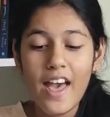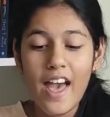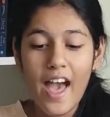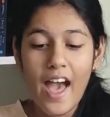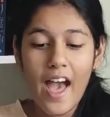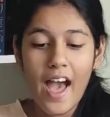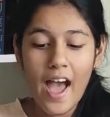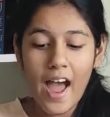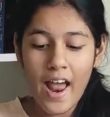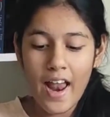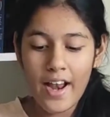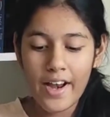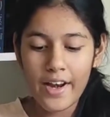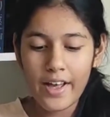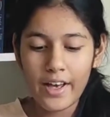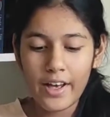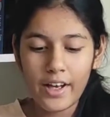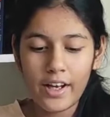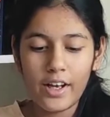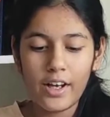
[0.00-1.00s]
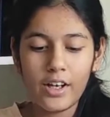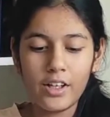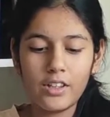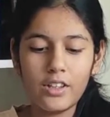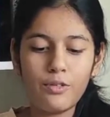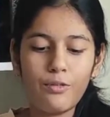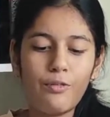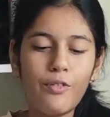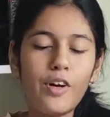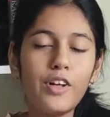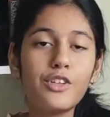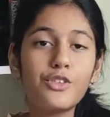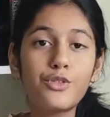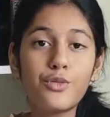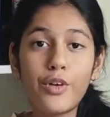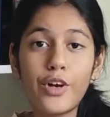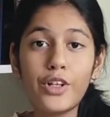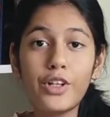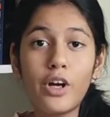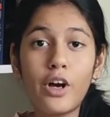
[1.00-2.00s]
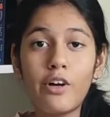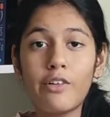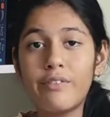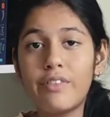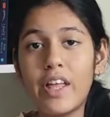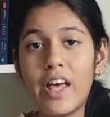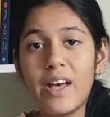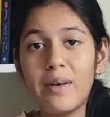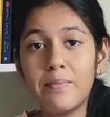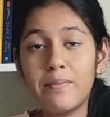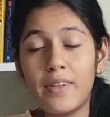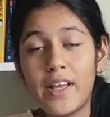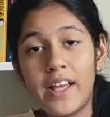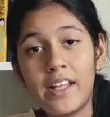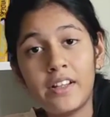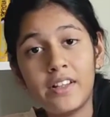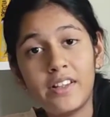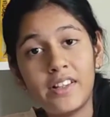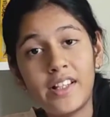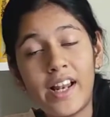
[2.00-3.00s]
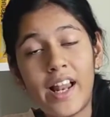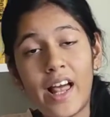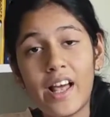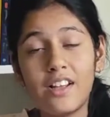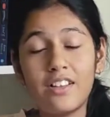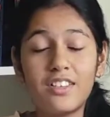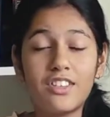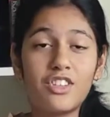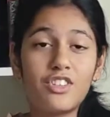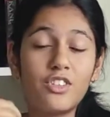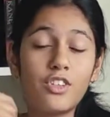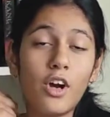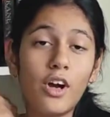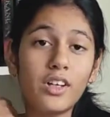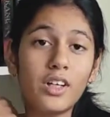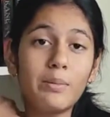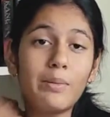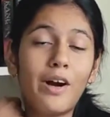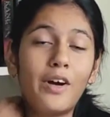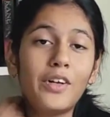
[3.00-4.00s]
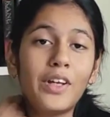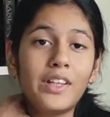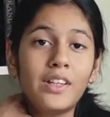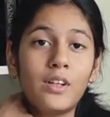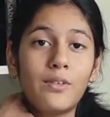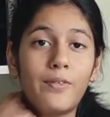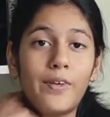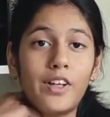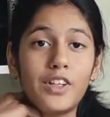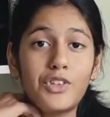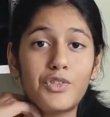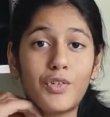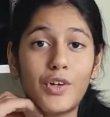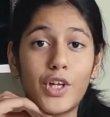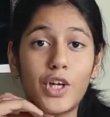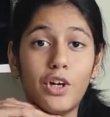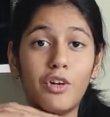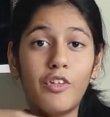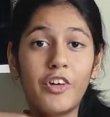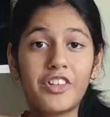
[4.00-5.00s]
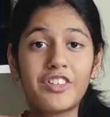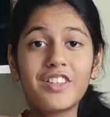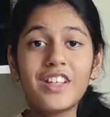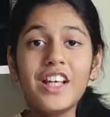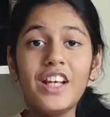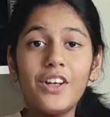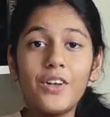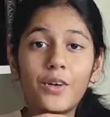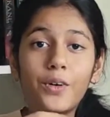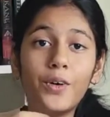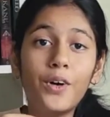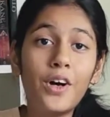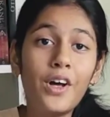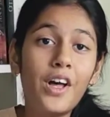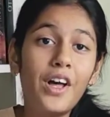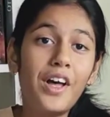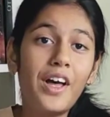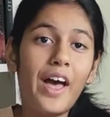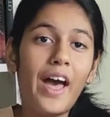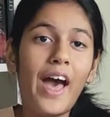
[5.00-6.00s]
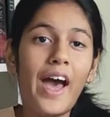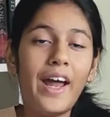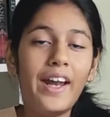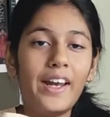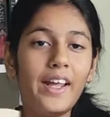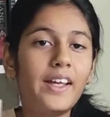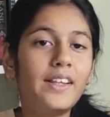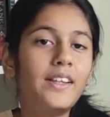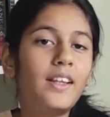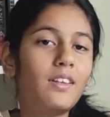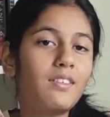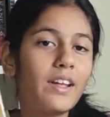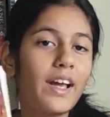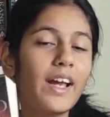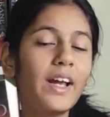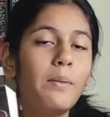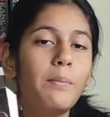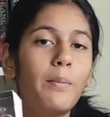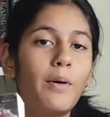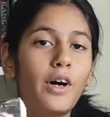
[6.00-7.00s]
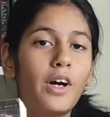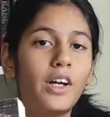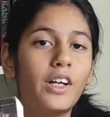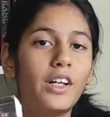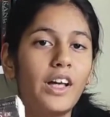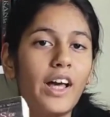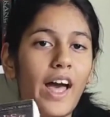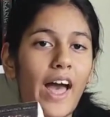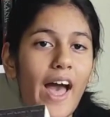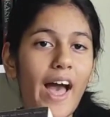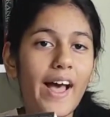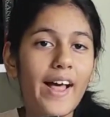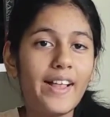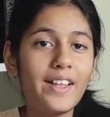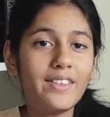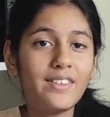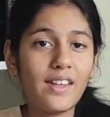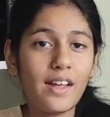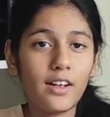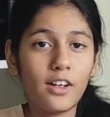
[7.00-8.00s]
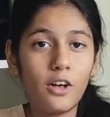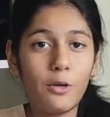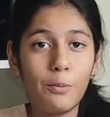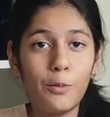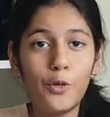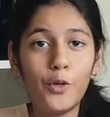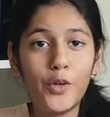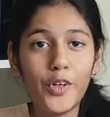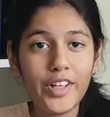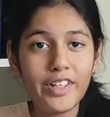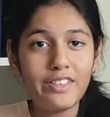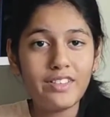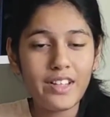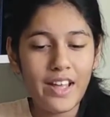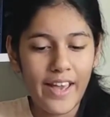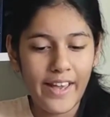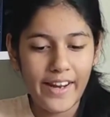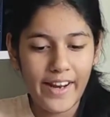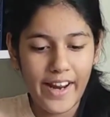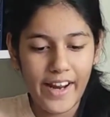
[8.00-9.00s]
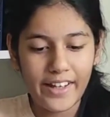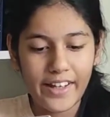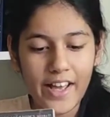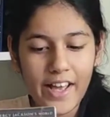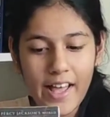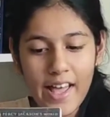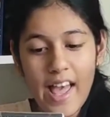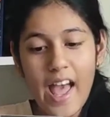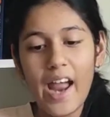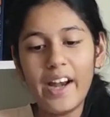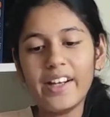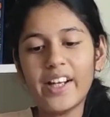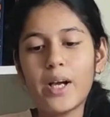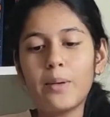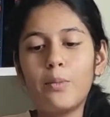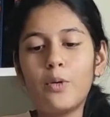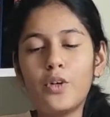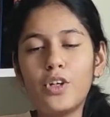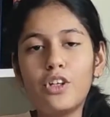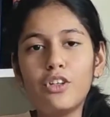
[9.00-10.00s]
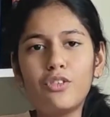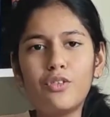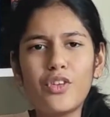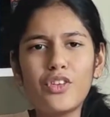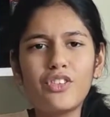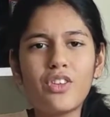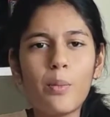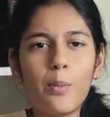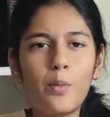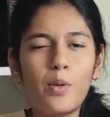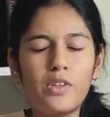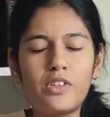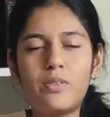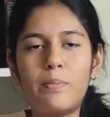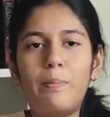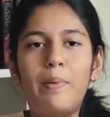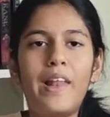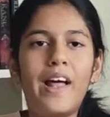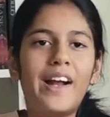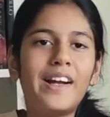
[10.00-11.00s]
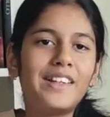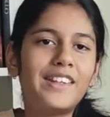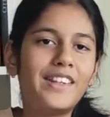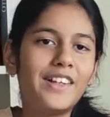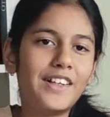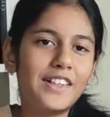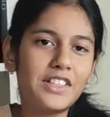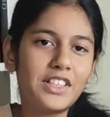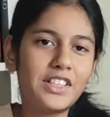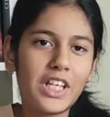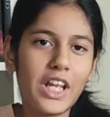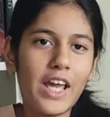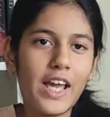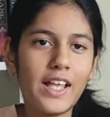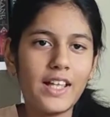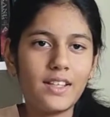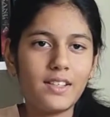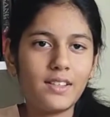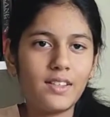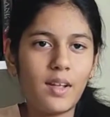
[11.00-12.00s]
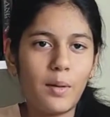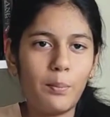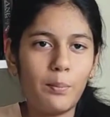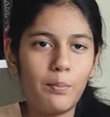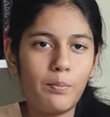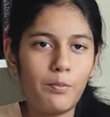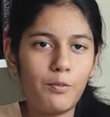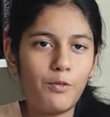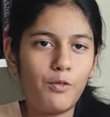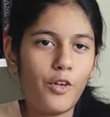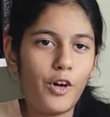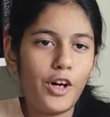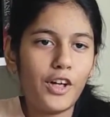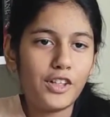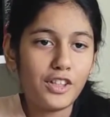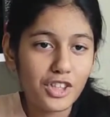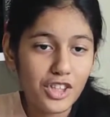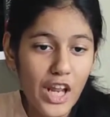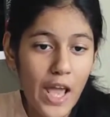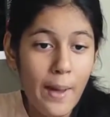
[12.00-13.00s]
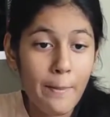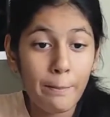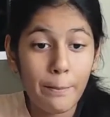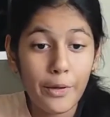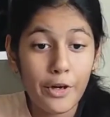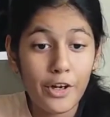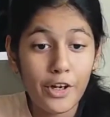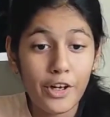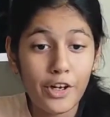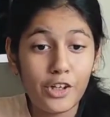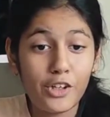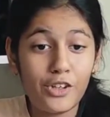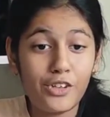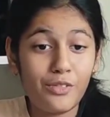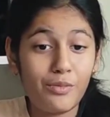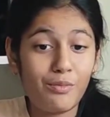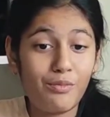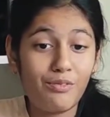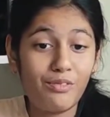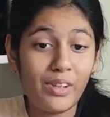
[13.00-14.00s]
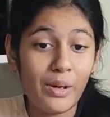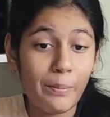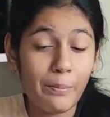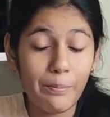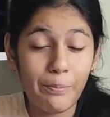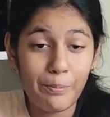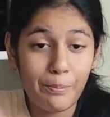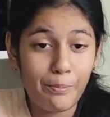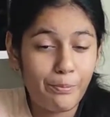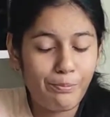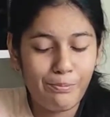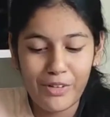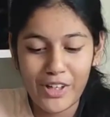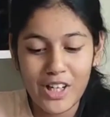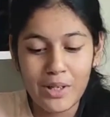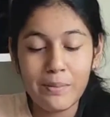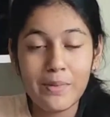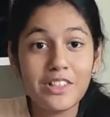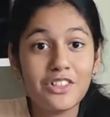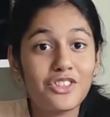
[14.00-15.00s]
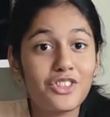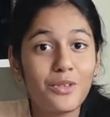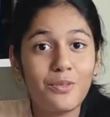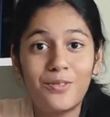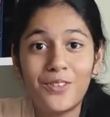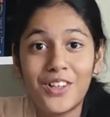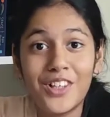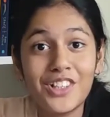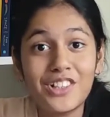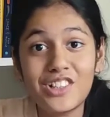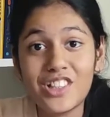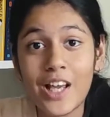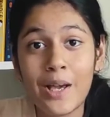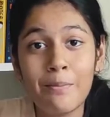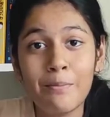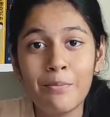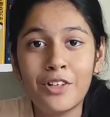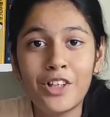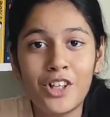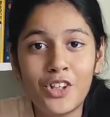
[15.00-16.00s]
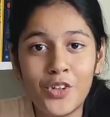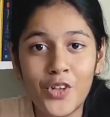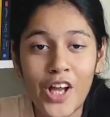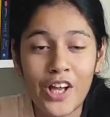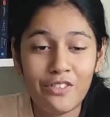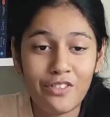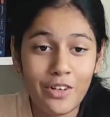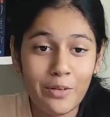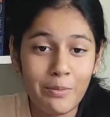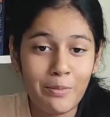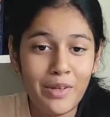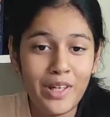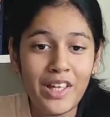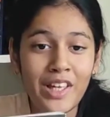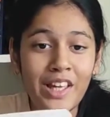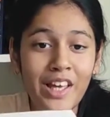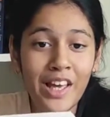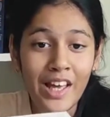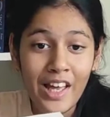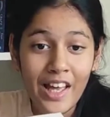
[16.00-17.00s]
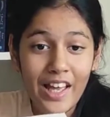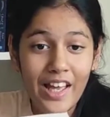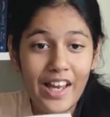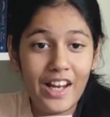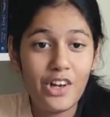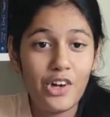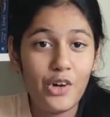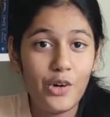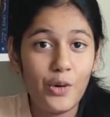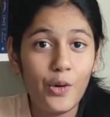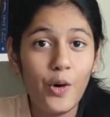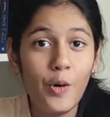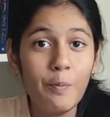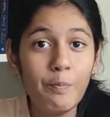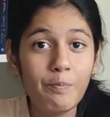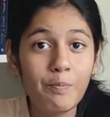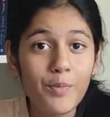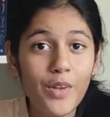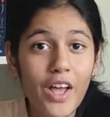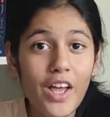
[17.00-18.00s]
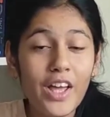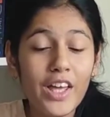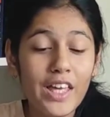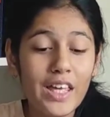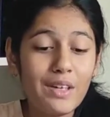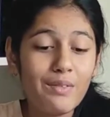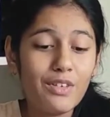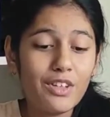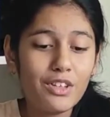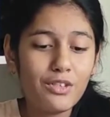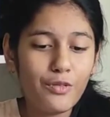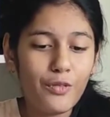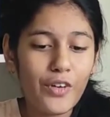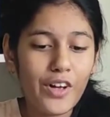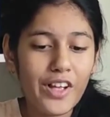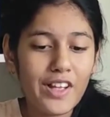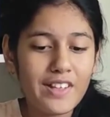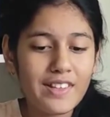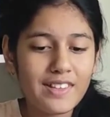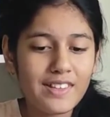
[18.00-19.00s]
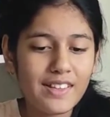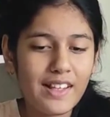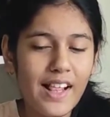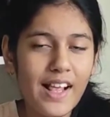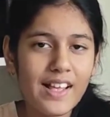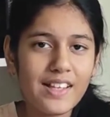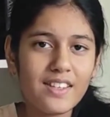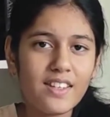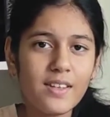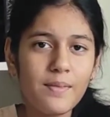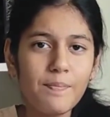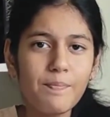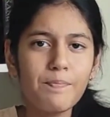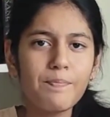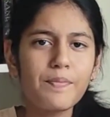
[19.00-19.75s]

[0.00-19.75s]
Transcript: And uh, the first one of them in, that I talked about in the first video was Nero, and the second book has Commodus in it. And Commodus was the most bloodthirstiest, the worst emperor, the pretty much the worst emperor to ever be in Rome. He was first this